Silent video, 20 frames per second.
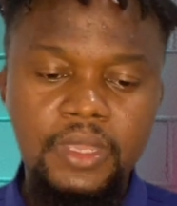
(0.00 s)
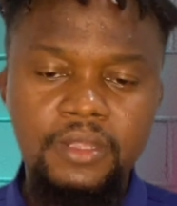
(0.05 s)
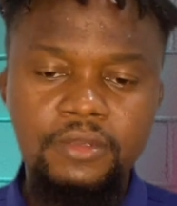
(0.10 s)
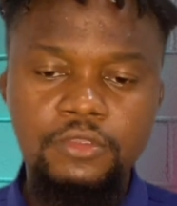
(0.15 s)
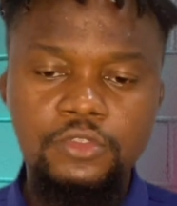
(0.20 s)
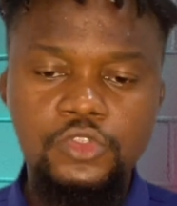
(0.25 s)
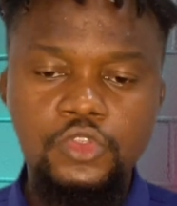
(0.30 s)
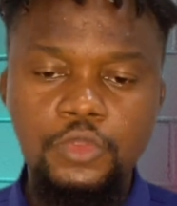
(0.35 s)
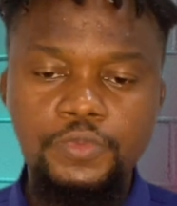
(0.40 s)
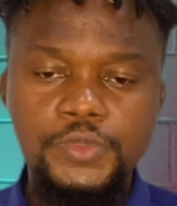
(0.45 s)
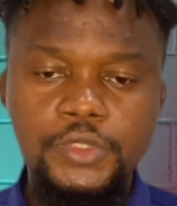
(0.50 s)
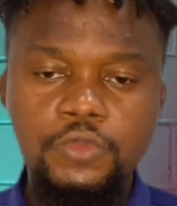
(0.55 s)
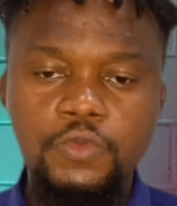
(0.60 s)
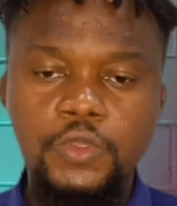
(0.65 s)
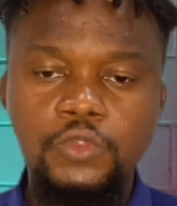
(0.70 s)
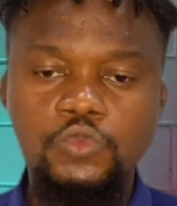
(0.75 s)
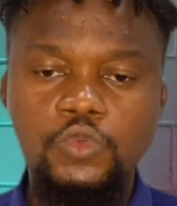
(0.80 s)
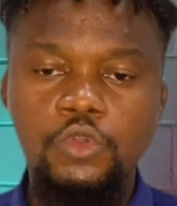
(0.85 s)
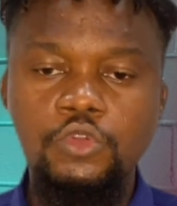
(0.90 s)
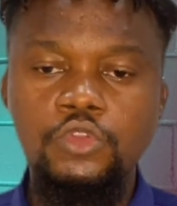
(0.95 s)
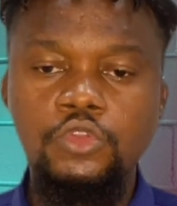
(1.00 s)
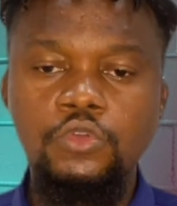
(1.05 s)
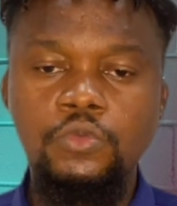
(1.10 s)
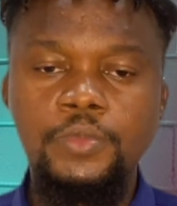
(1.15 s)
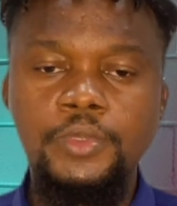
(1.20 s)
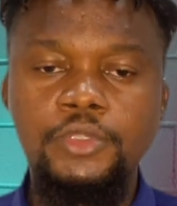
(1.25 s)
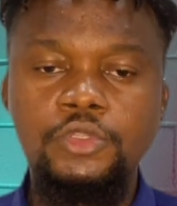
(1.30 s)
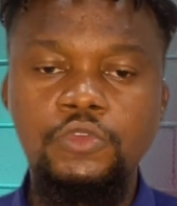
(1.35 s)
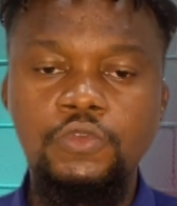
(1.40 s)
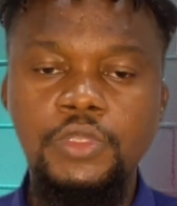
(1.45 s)
and subsequent what
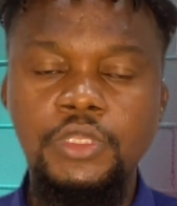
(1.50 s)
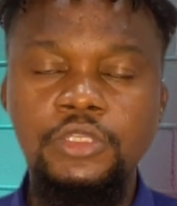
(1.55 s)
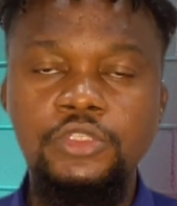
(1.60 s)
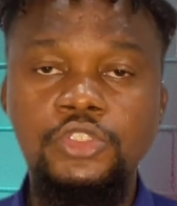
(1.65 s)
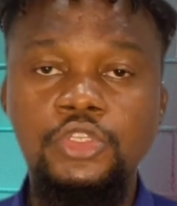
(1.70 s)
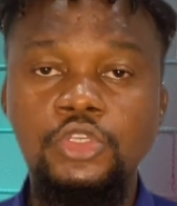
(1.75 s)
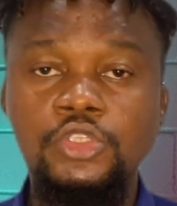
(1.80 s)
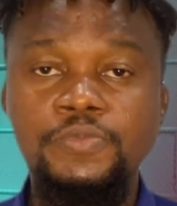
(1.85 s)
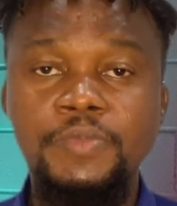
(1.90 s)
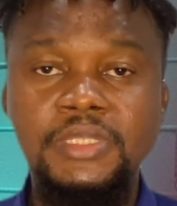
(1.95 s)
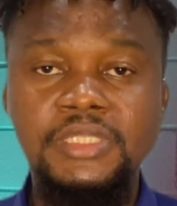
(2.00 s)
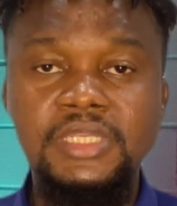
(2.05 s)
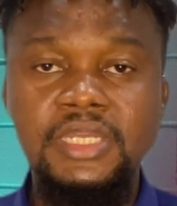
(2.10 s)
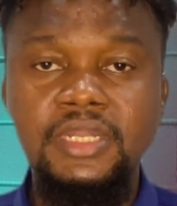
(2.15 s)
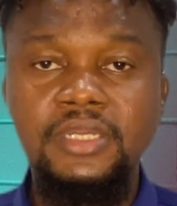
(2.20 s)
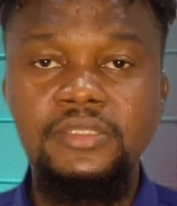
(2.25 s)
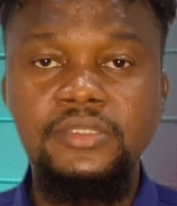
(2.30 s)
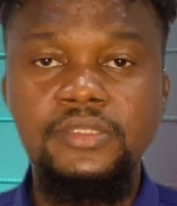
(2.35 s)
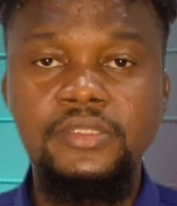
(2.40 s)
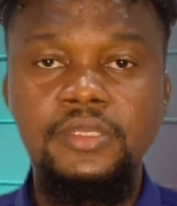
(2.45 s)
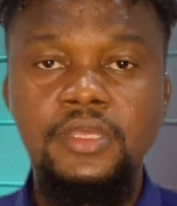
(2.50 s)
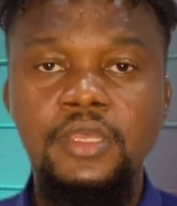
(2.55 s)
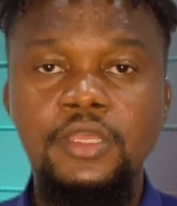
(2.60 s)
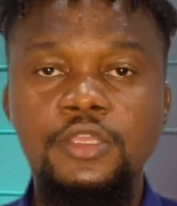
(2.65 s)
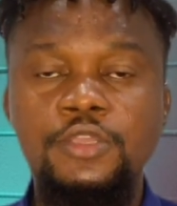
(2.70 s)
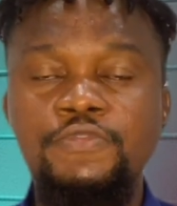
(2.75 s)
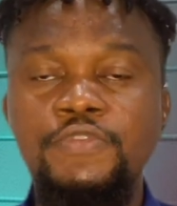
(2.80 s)
you'll be doing is just maintenance.